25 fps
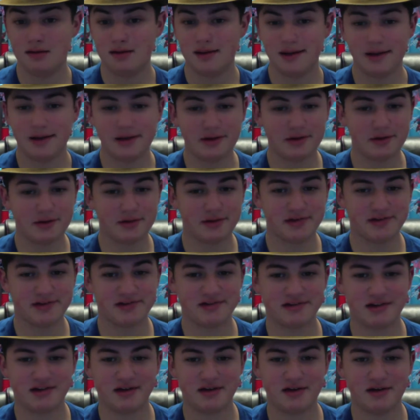Hello, this
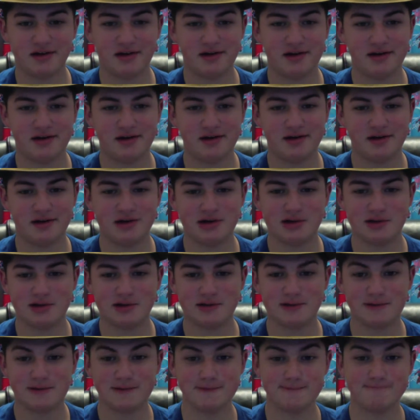is Soundout here.
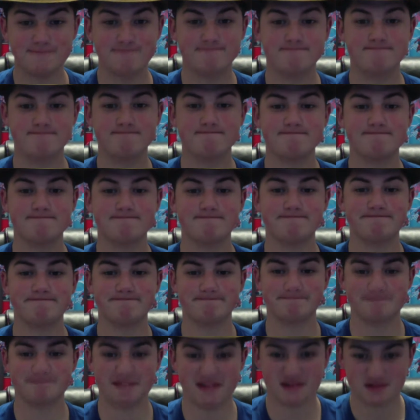
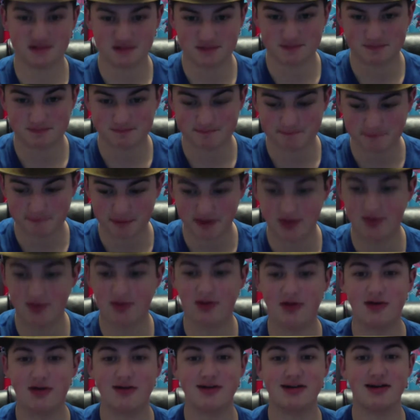It's been a
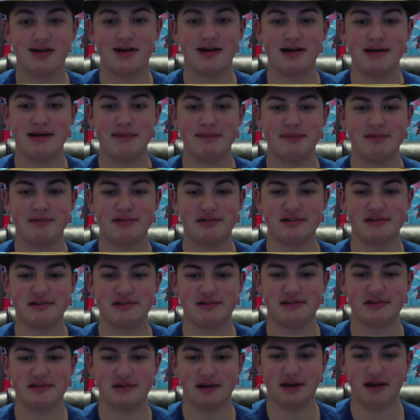long time
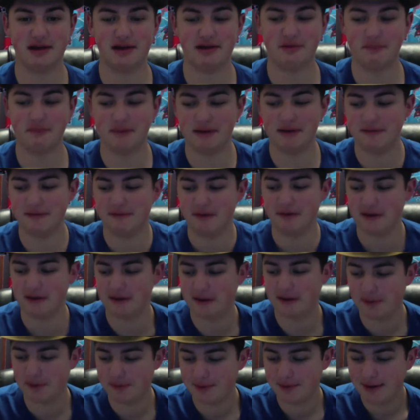since I have made a
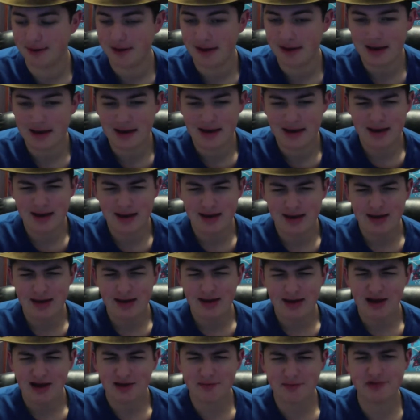video,
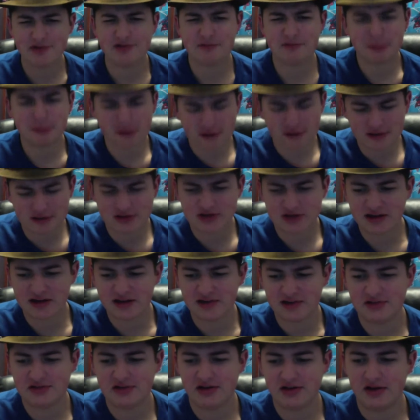and I must
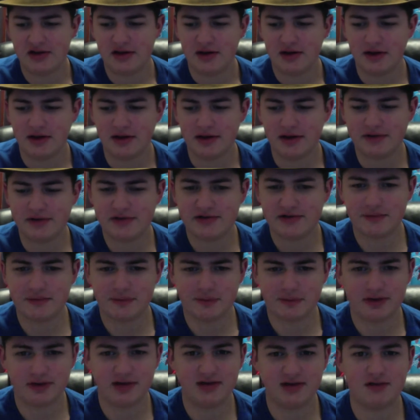apologize. Uh,
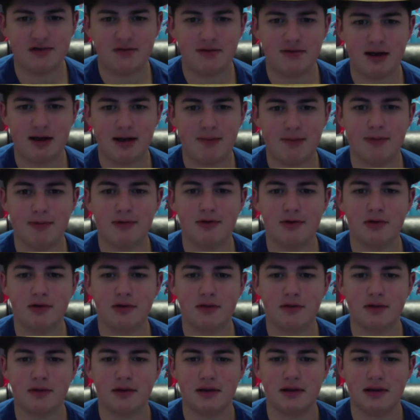several things have happened
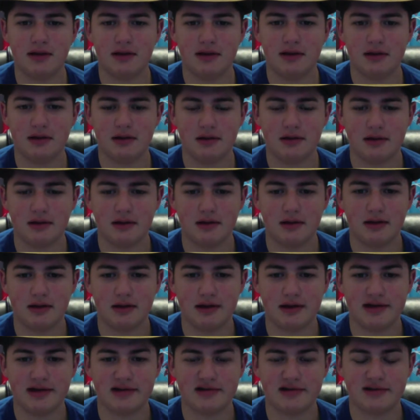over the
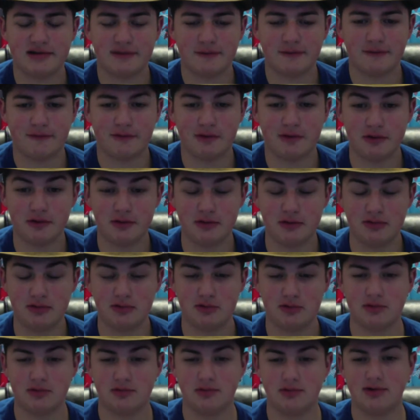last
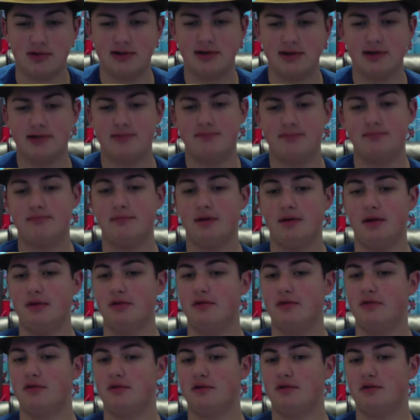few uh,
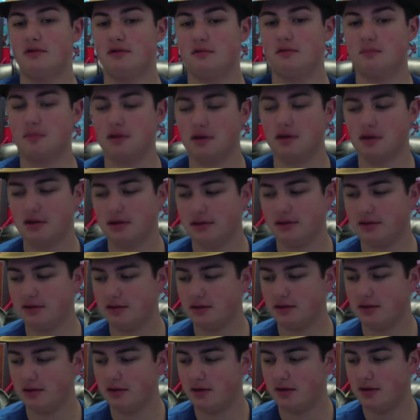months, it's been, I
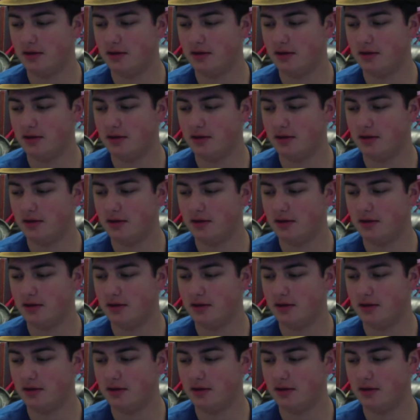think,